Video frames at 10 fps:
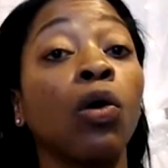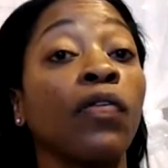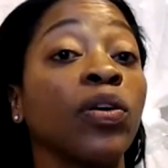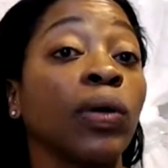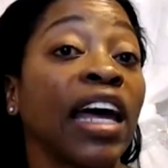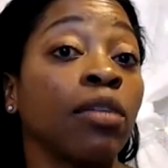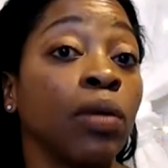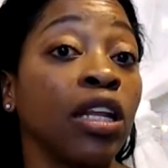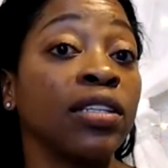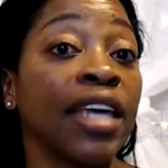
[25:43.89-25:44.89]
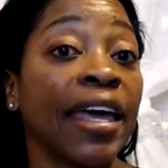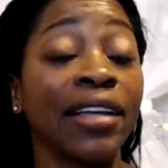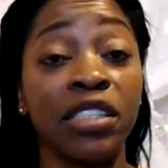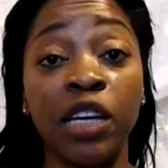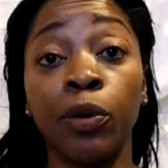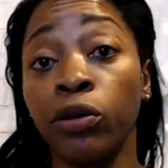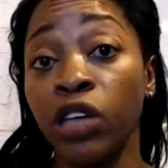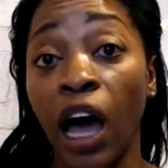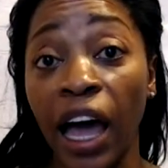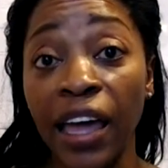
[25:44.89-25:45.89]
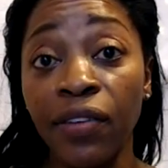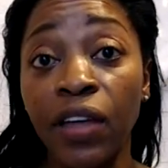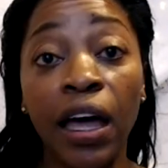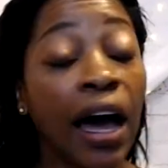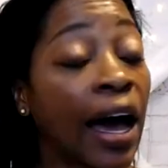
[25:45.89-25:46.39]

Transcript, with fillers: or if you would like me to take a deeper dive.